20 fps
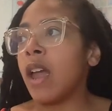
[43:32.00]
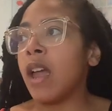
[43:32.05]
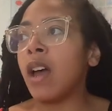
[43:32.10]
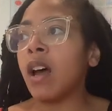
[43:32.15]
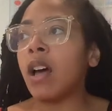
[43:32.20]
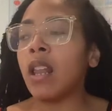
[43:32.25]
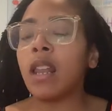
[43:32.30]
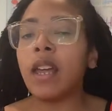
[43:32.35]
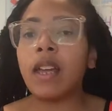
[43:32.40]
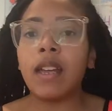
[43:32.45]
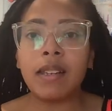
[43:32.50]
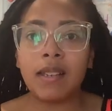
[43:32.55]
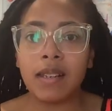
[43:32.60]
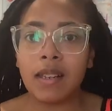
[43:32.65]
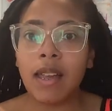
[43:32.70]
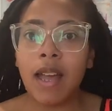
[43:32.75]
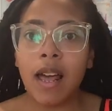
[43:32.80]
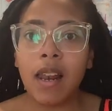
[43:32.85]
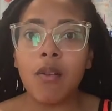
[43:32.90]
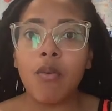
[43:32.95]
And Halea's
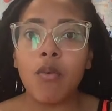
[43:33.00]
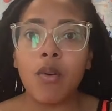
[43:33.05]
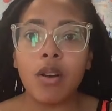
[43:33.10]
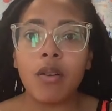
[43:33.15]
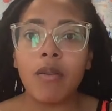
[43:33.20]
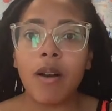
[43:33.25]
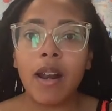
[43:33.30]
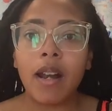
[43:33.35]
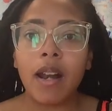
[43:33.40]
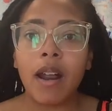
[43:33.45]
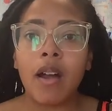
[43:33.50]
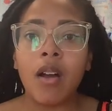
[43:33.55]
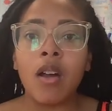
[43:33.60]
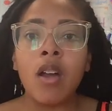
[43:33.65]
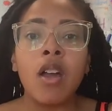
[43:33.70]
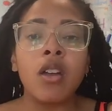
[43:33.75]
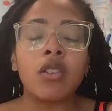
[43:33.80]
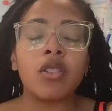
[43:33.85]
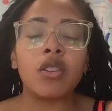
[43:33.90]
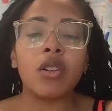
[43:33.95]
in California right now.
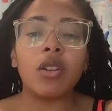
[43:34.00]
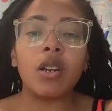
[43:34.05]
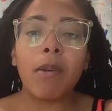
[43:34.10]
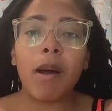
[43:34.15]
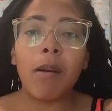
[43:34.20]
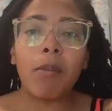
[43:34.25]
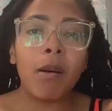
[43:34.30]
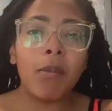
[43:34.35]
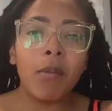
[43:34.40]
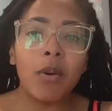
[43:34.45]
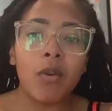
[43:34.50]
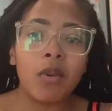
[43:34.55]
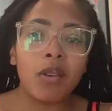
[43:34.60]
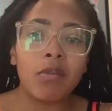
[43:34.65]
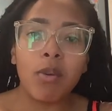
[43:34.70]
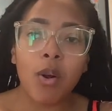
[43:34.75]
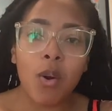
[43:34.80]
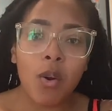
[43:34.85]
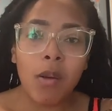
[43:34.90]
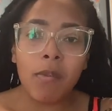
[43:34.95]
So then my mama
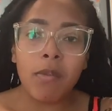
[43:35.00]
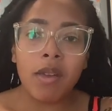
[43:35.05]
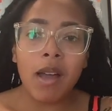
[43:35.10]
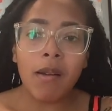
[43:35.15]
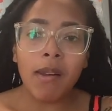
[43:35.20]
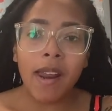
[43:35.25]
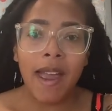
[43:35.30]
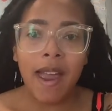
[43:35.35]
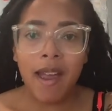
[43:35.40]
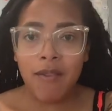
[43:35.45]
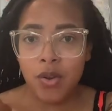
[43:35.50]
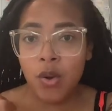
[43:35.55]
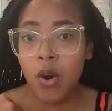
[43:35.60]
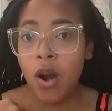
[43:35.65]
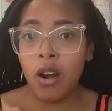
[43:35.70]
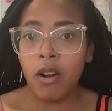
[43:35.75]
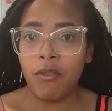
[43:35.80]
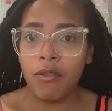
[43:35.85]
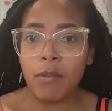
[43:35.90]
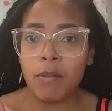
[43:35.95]
was blowing me up like, Have
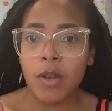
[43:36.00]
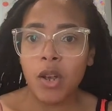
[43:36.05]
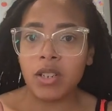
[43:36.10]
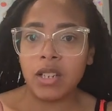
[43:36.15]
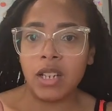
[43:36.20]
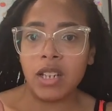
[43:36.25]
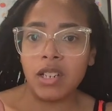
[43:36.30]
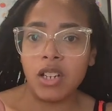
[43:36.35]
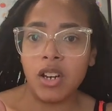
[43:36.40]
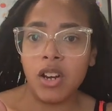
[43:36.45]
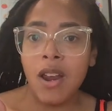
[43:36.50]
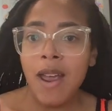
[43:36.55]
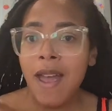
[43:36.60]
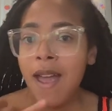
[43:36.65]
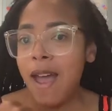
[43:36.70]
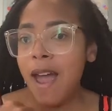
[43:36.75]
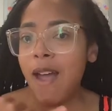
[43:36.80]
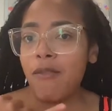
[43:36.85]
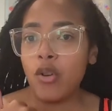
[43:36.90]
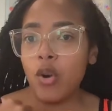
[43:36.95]
you heard from your sister?
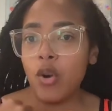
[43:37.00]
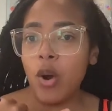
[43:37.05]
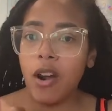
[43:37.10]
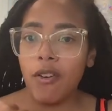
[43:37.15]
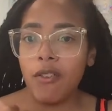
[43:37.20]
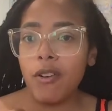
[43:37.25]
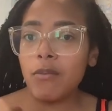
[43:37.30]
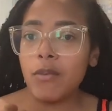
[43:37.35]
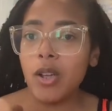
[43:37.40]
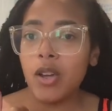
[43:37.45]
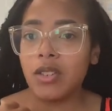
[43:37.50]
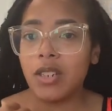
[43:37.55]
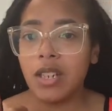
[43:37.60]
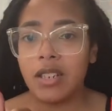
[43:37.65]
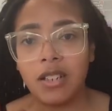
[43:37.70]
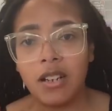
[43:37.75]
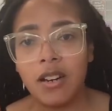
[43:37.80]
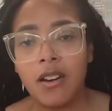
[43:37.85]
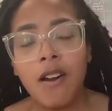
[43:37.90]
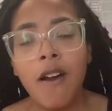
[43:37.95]
Have you heard from your
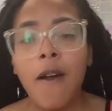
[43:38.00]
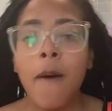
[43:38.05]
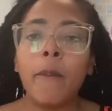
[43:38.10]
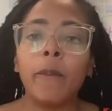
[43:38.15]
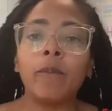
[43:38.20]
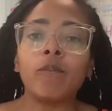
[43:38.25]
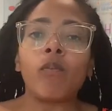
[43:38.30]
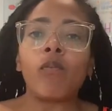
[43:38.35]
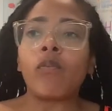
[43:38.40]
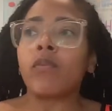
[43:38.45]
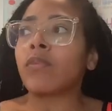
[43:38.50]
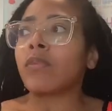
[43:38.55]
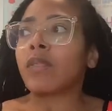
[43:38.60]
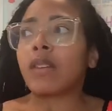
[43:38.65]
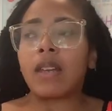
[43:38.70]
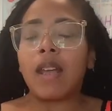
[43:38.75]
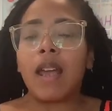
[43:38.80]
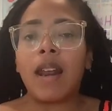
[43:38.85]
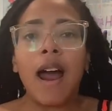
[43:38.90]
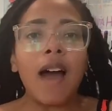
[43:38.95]
sister?
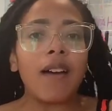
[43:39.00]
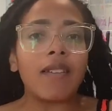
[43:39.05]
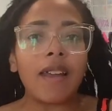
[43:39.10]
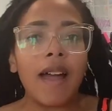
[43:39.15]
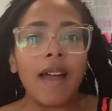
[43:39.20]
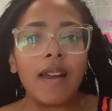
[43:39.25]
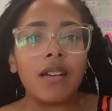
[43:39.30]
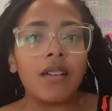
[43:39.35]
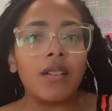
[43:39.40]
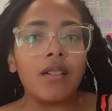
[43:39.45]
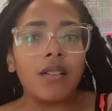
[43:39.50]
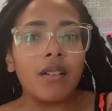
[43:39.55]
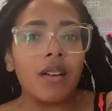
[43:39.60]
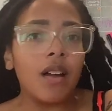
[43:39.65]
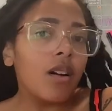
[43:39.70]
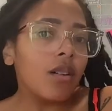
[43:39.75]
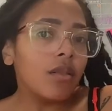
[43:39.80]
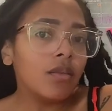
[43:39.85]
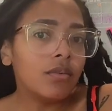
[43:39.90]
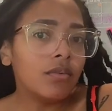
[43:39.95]
And I was like,
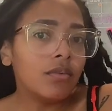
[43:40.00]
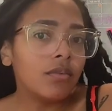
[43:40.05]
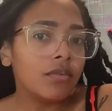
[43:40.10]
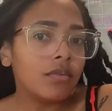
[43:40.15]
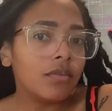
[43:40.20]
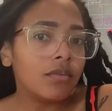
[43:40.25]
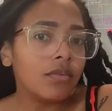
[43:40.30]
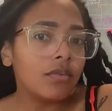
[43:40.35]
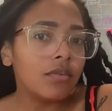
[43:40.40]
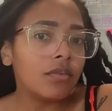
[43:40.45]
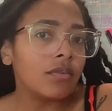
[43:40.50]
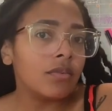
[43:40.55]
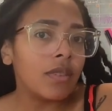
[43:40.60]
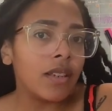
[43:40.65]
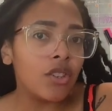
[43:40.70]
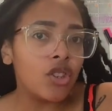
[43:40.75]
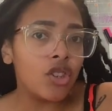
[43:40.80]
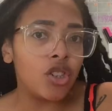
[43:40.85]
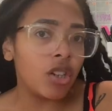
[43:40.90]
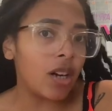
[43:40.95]
No.
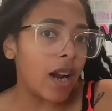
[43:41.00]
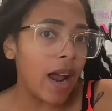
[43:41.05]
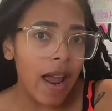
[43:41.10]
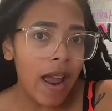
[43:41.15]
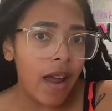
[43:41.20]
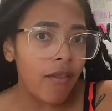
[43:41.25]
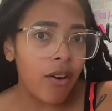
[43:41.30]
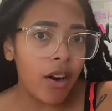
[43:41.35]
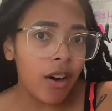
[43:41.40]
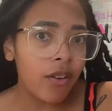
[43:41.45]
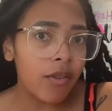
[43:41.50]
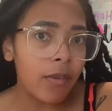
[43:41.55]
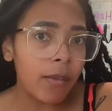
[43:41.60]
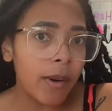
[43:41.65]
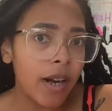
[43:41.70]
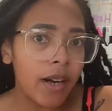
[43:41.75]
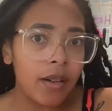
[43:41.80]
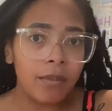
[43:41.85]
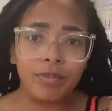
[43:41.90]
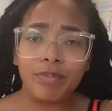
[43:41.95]
Should I have heard
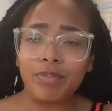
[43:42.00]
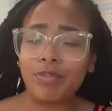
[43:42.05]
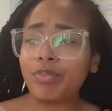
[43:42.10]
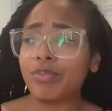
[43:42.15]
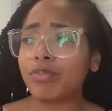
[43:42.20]
from her?